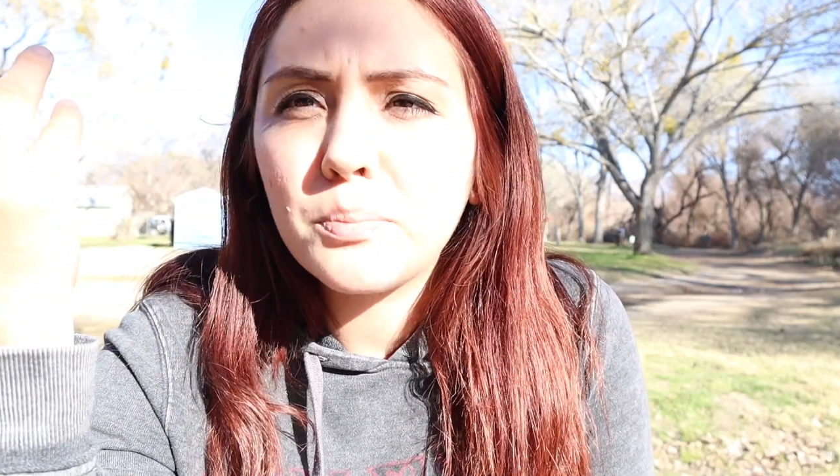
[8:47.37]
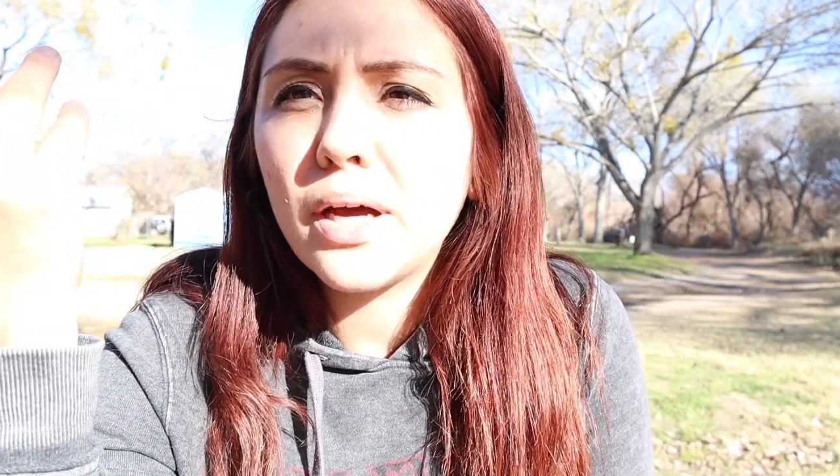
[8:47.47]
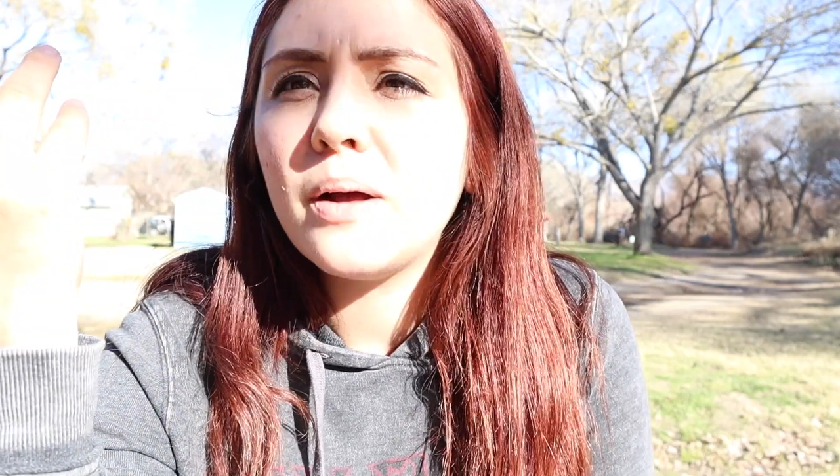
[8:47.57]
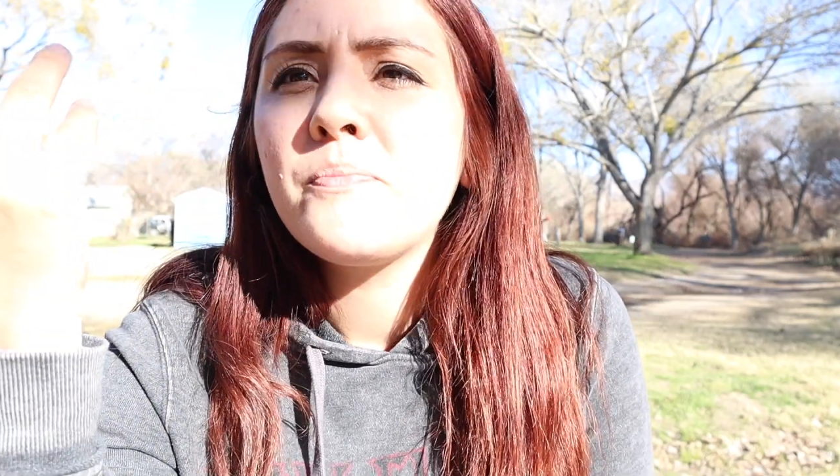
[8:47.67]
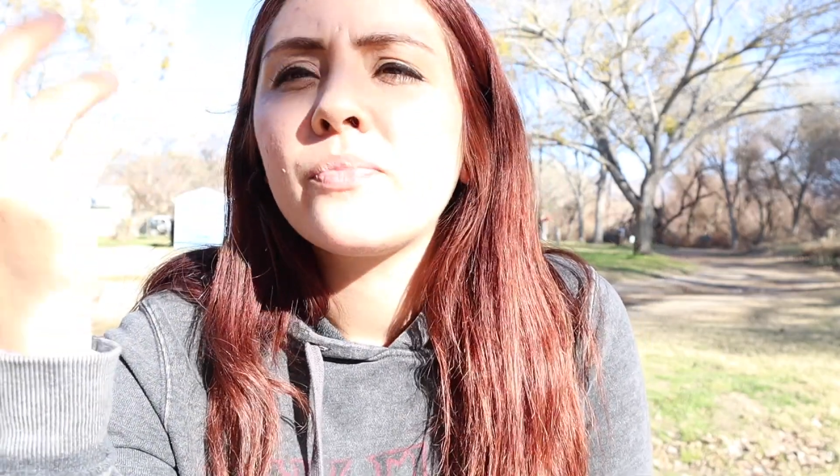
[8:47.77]

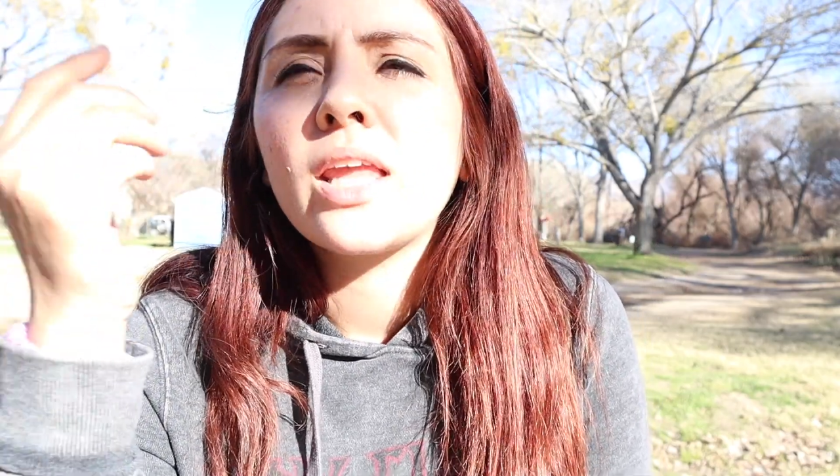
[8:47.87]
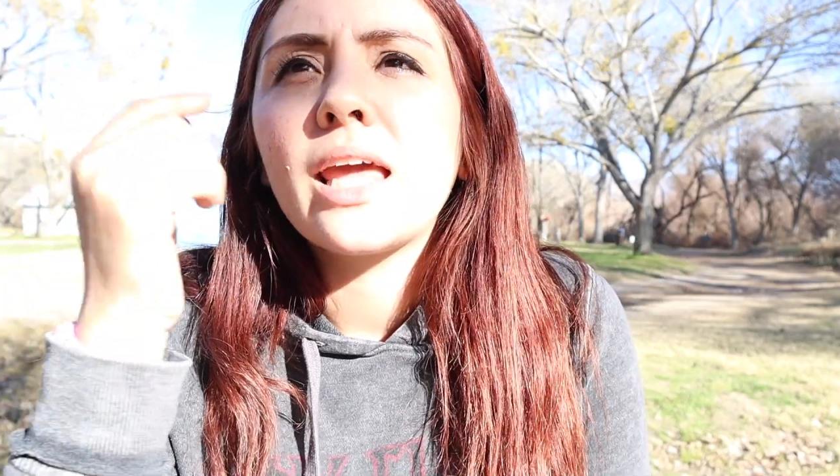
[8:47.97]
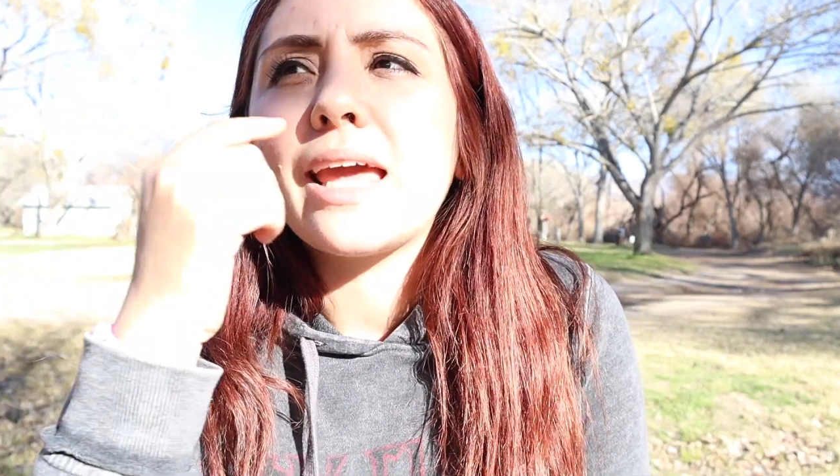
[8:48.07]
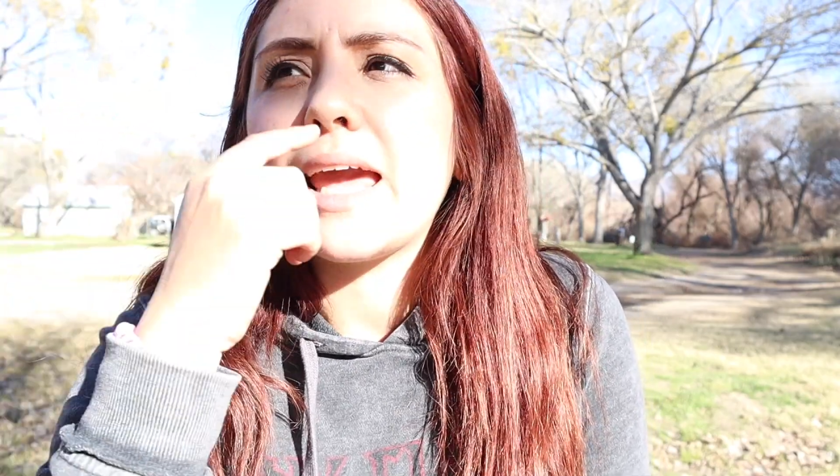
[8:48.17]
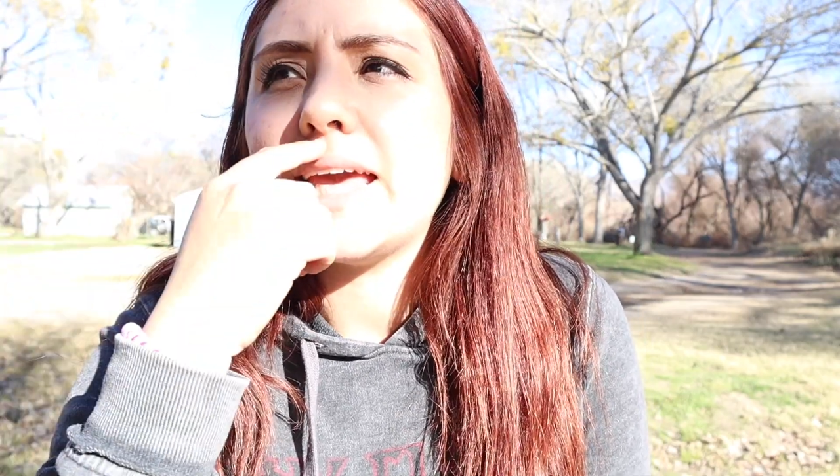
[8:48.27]
But
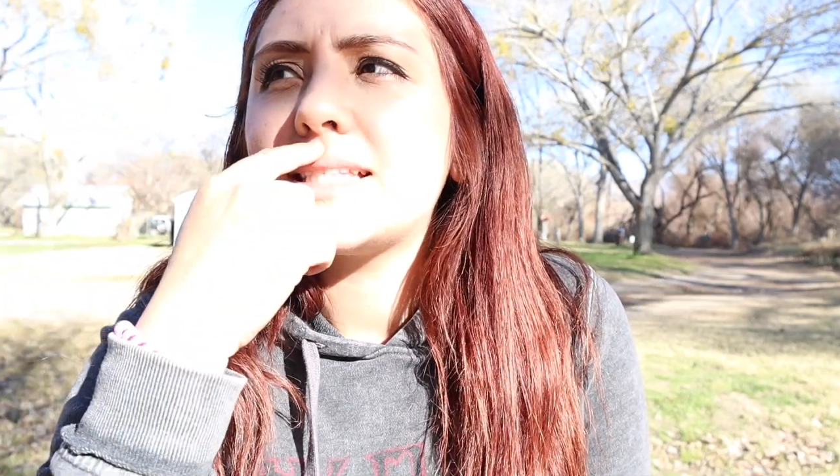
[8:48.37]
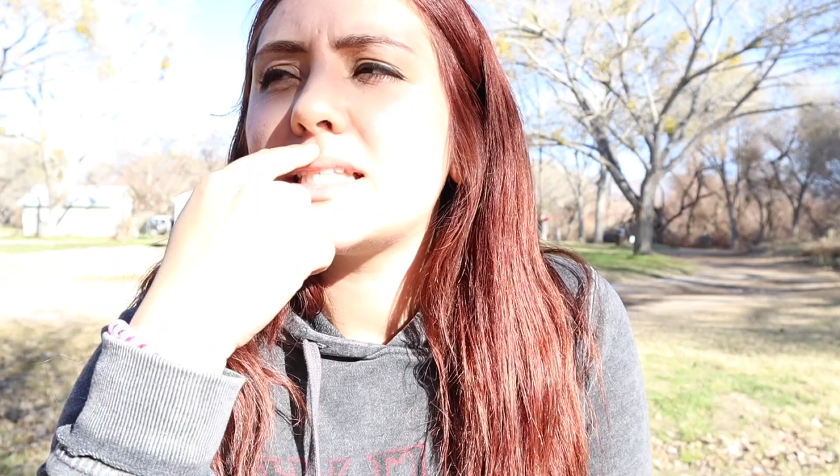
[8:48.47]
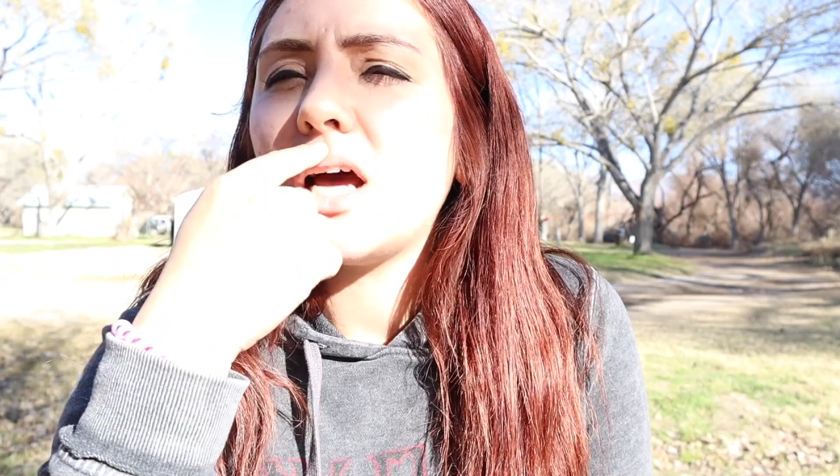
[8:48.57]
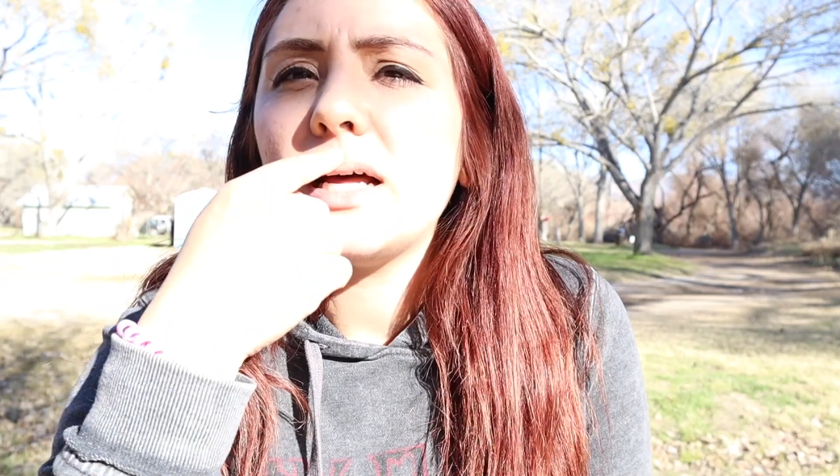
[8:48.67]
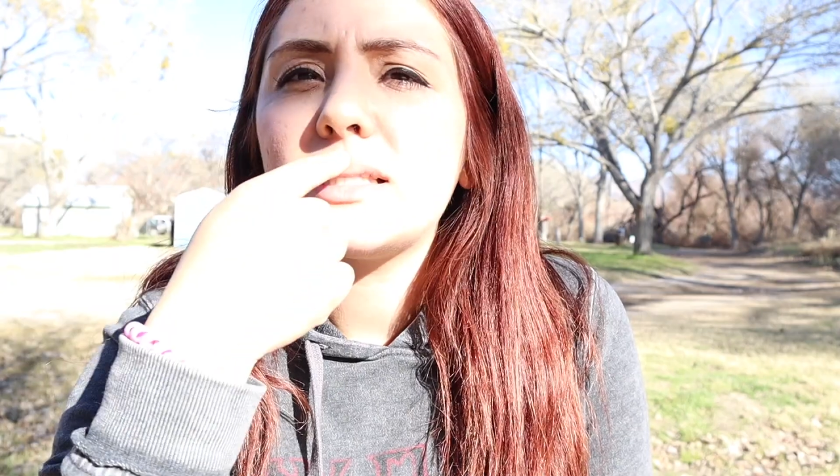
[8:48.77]

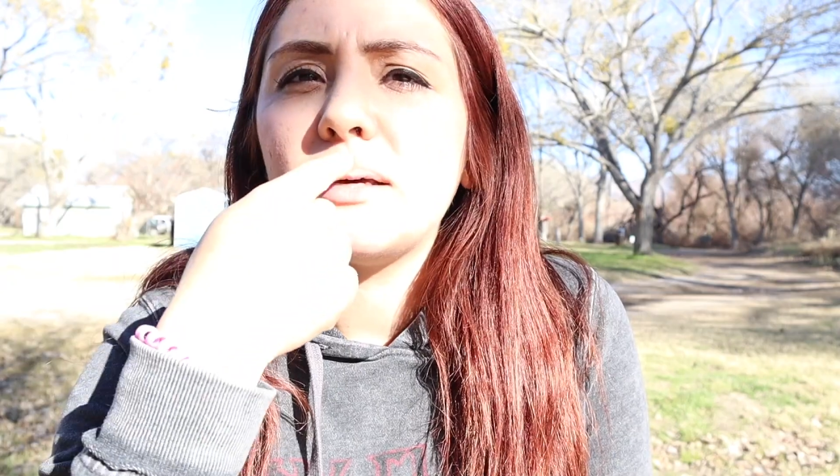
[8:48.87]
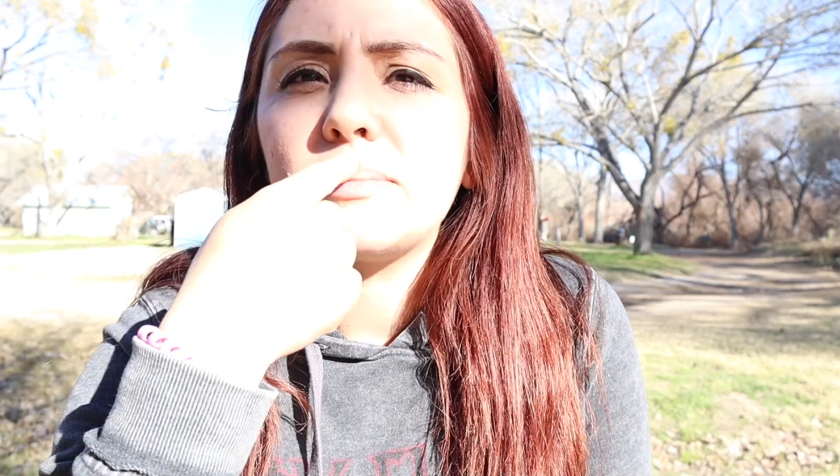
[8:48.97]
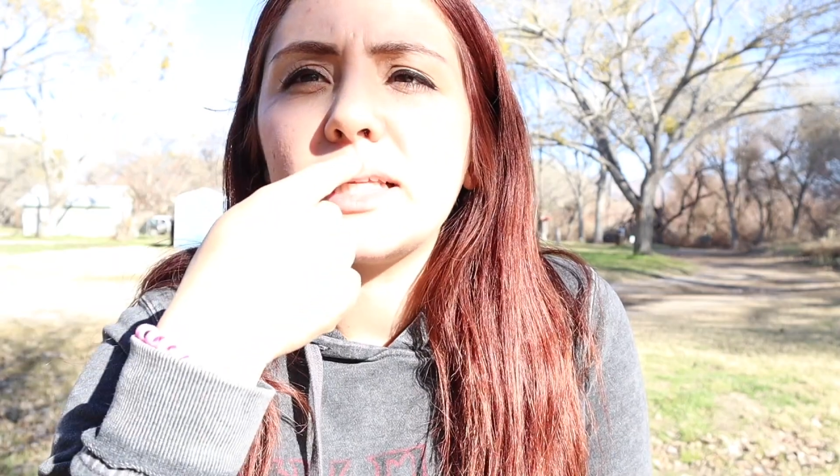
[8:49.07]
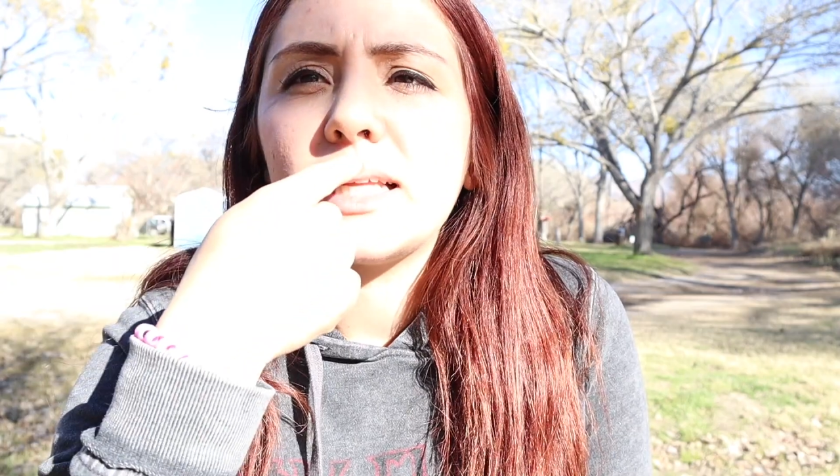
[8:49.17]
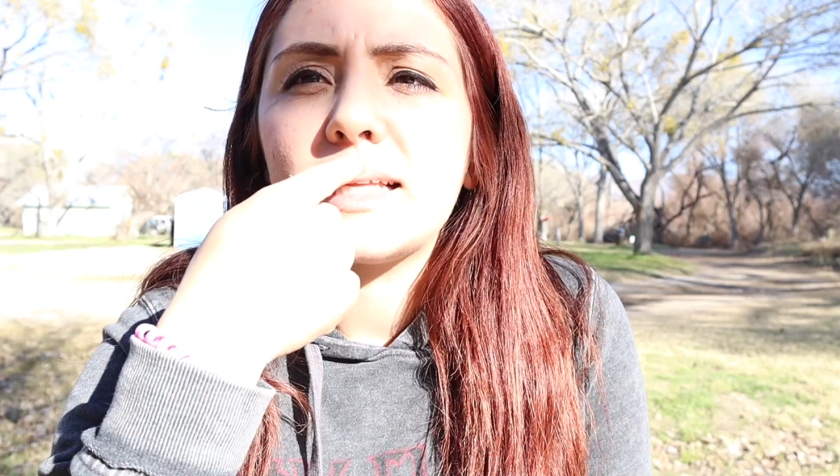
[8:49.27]
it's not something